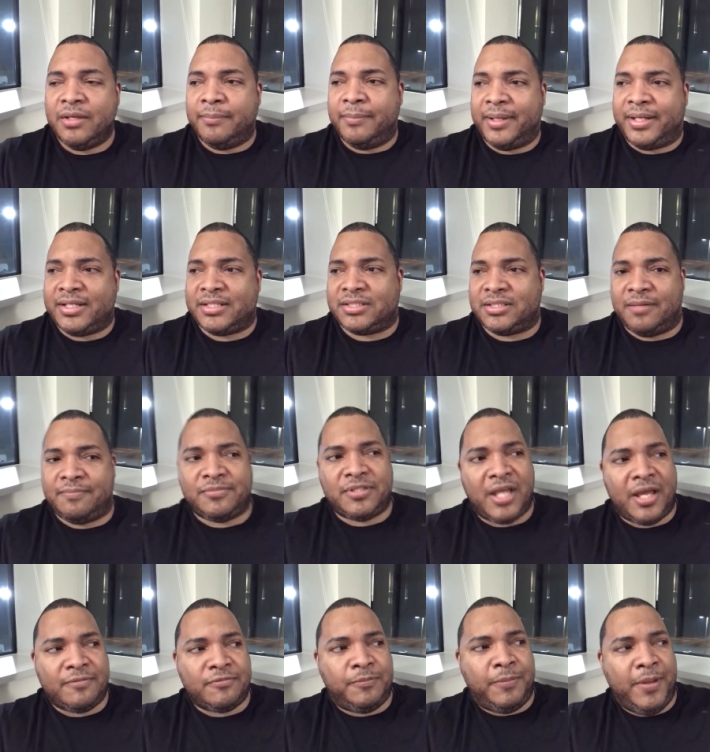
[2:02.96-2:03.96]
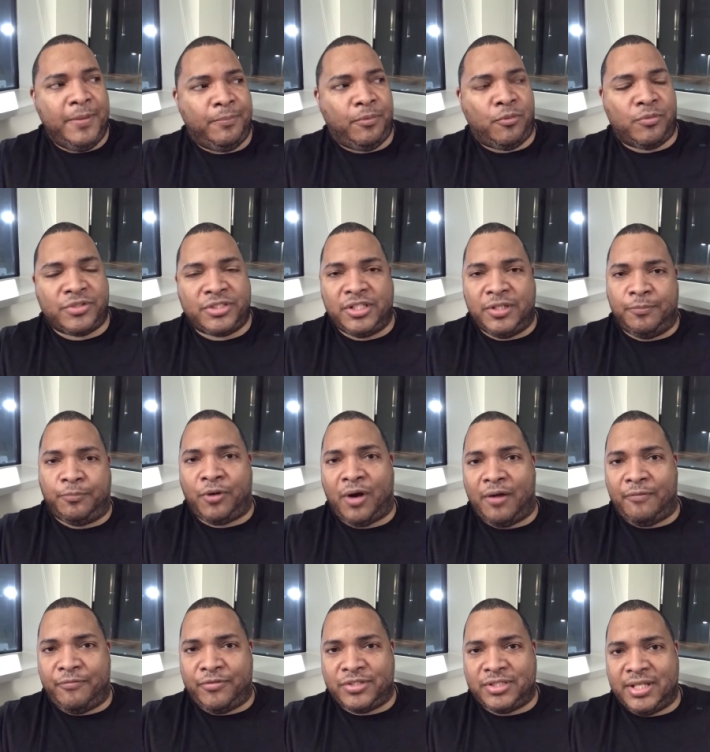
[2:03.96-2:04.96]
because sometimes people will see
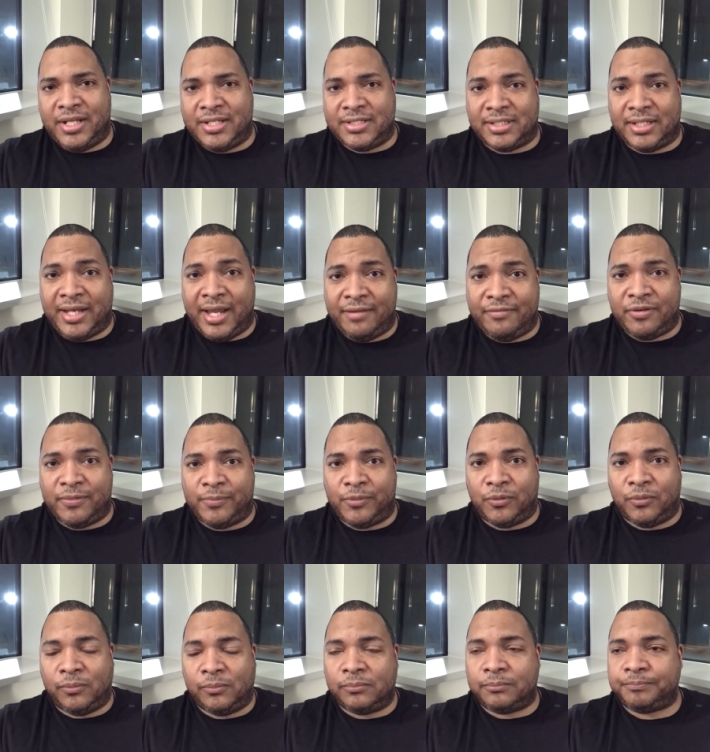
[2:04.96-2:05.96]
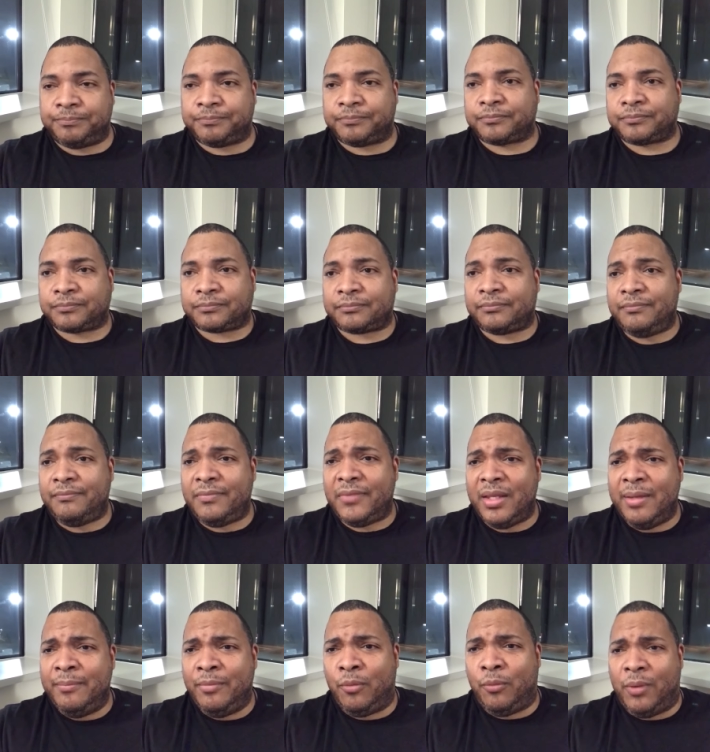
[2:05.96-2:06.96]
prophecy as inevitable.
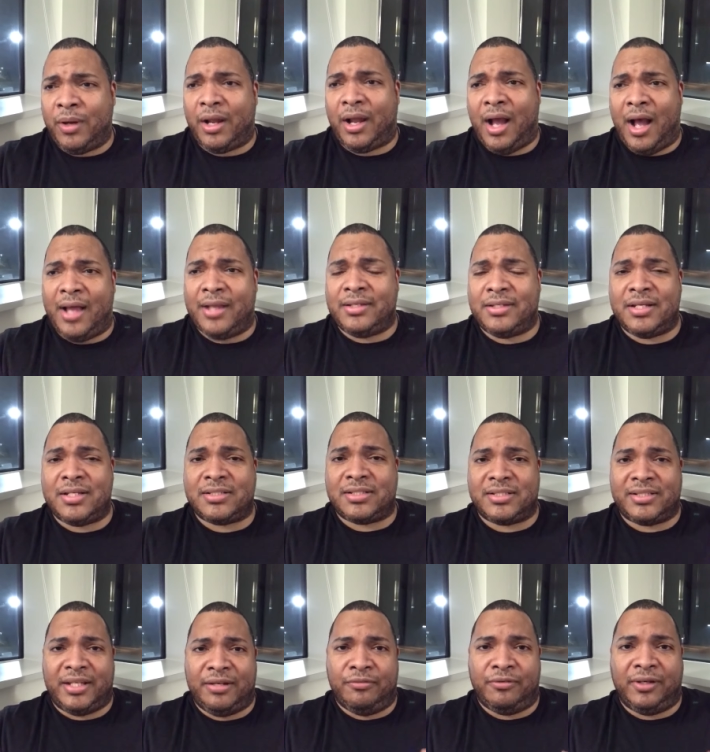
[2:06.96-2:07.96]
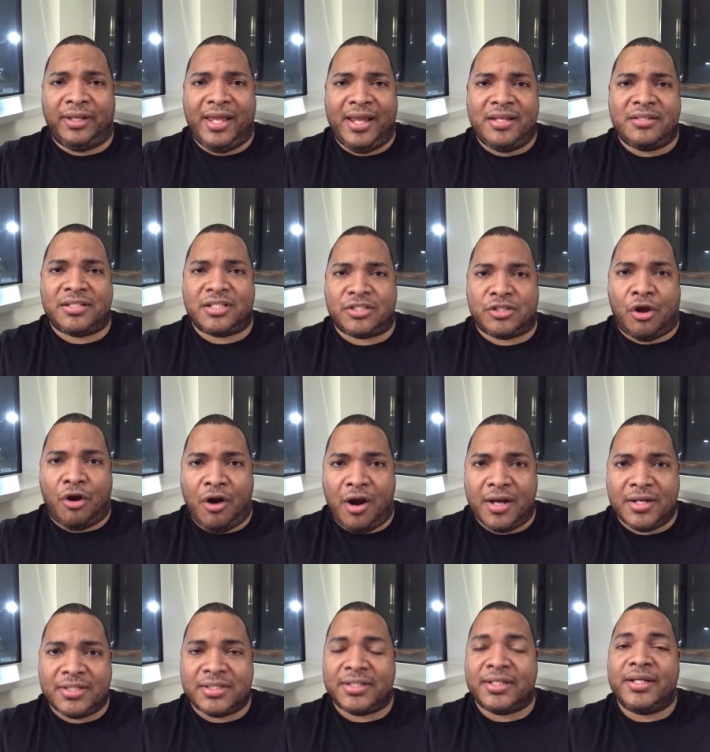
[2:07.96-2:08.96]
But what God does is he relays his
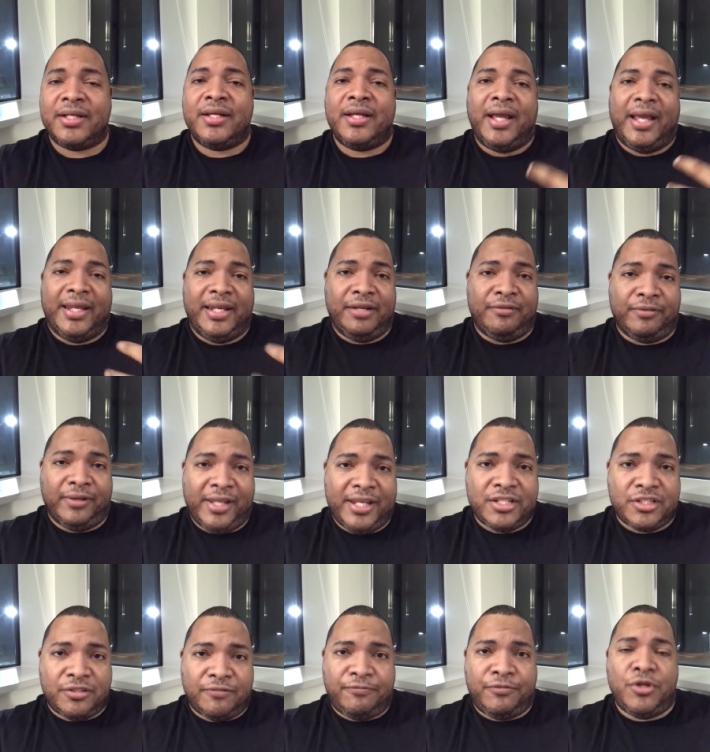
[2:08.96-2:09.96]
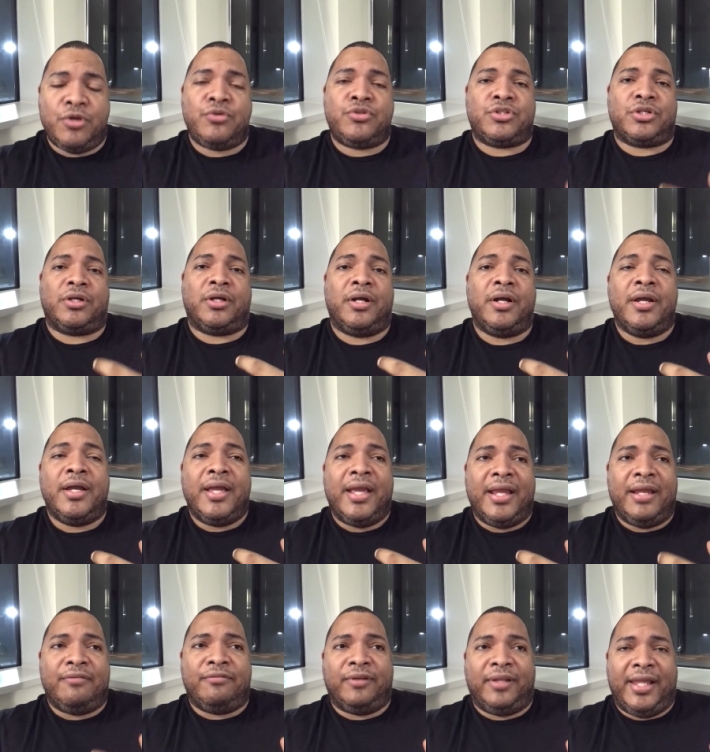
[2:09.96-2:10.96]
heart and he relays the future.
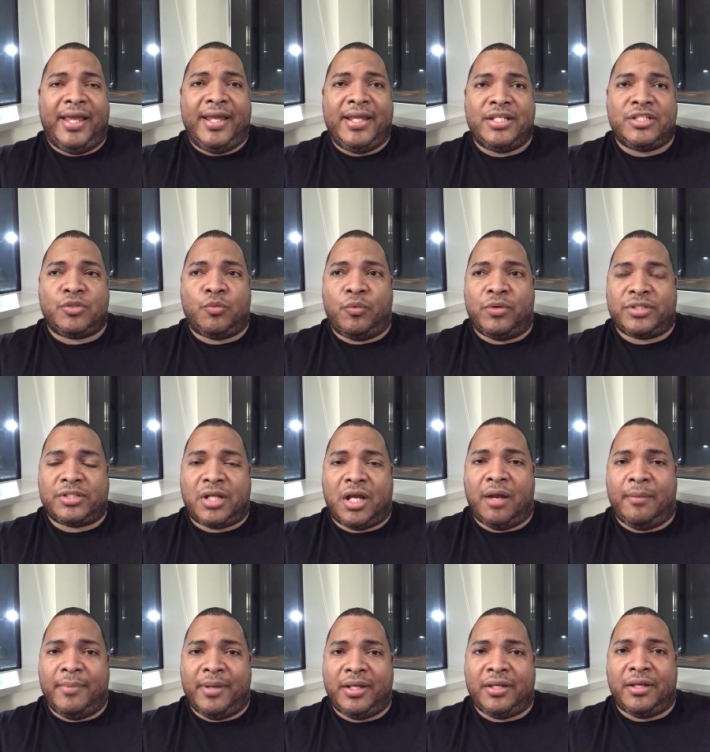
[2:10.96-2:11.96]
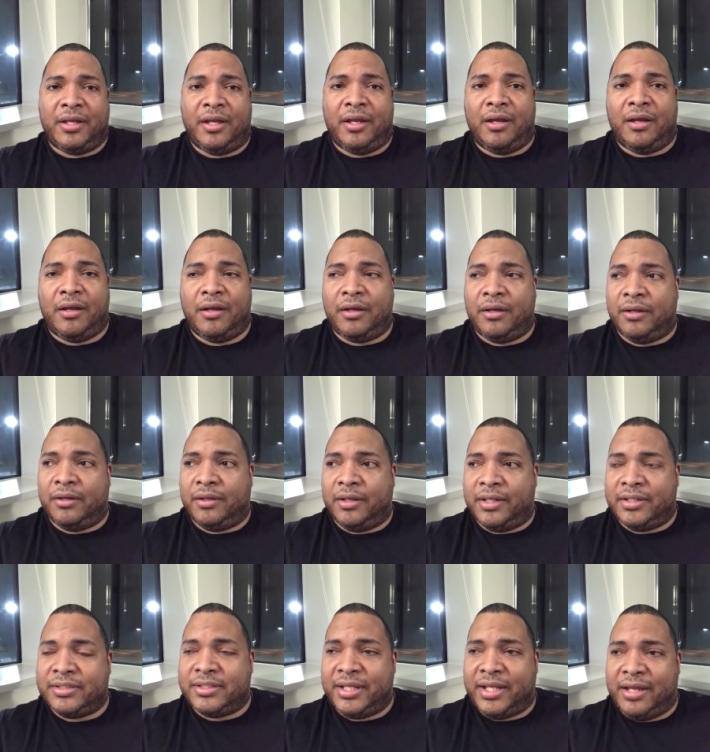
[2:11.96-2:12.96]
He relays what's coming uh, uh,
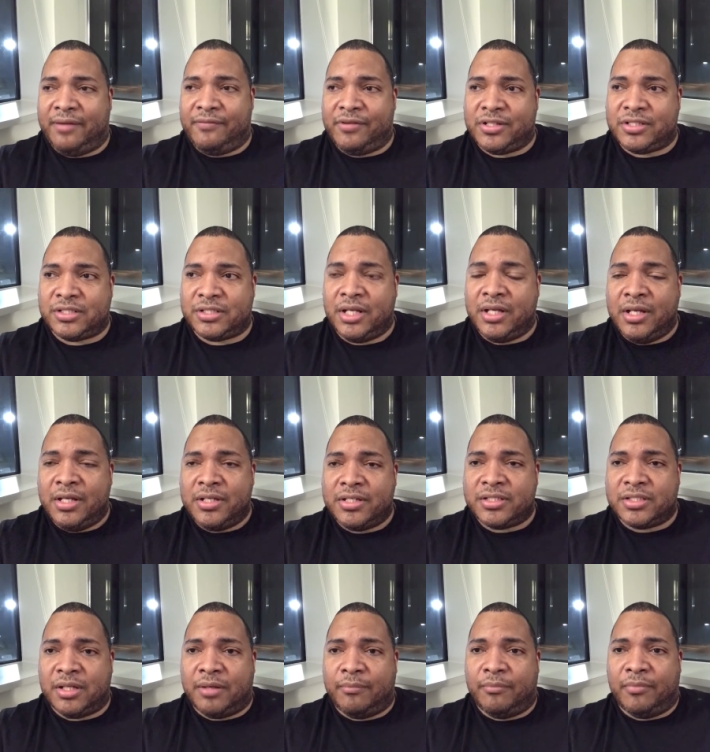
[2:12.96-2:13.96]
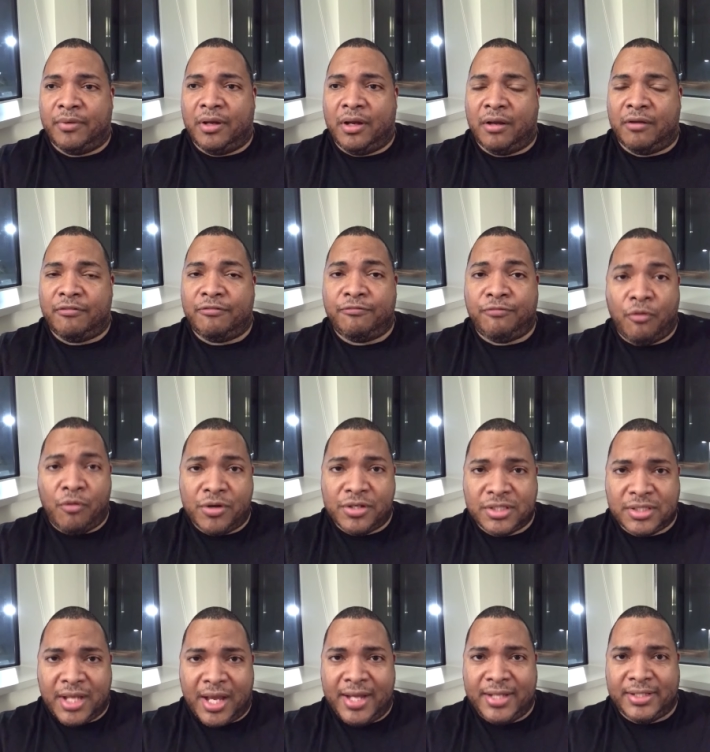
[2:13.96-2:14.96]
and to give us some uh,
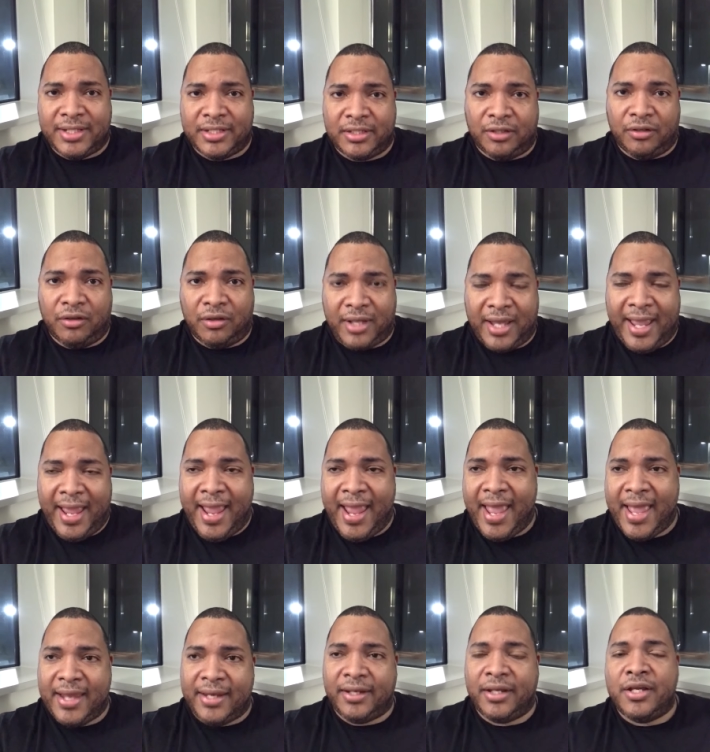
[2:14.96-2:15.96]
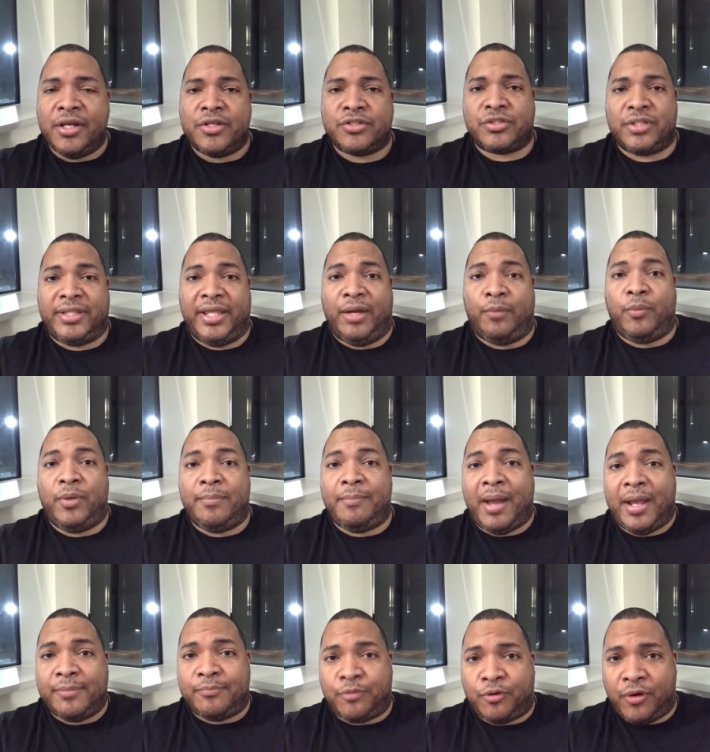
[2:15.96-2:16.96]
foresight and to look ahead so that we
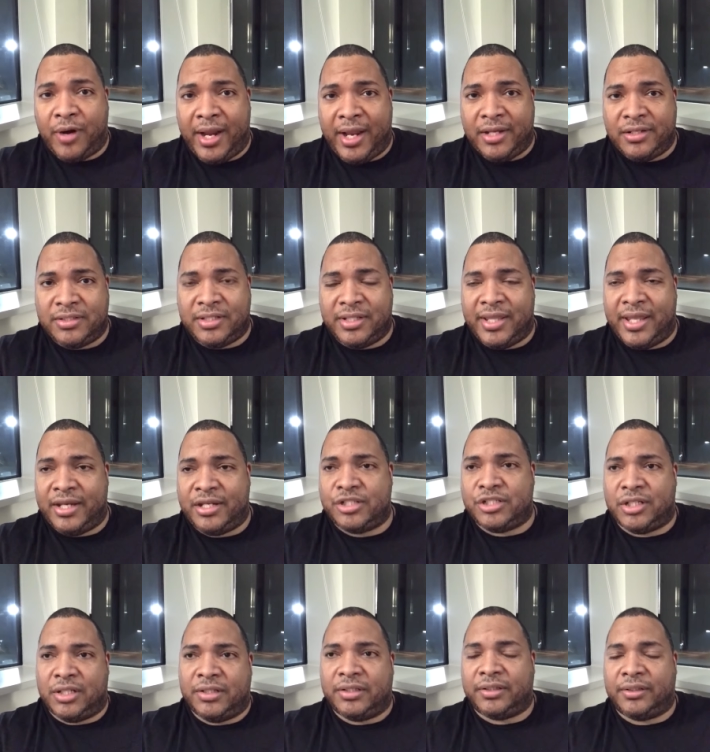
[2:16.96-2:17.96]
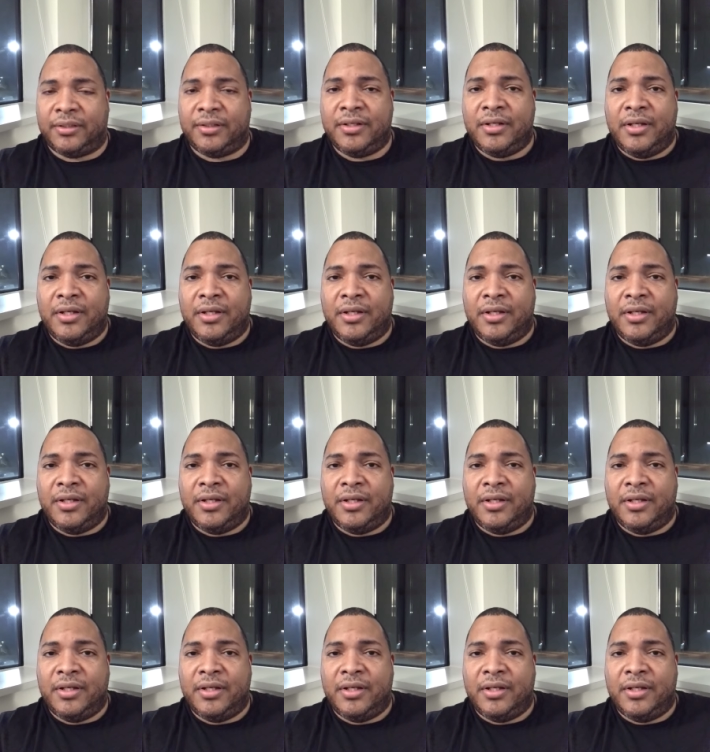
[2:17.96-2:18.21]
might pray into that agenda.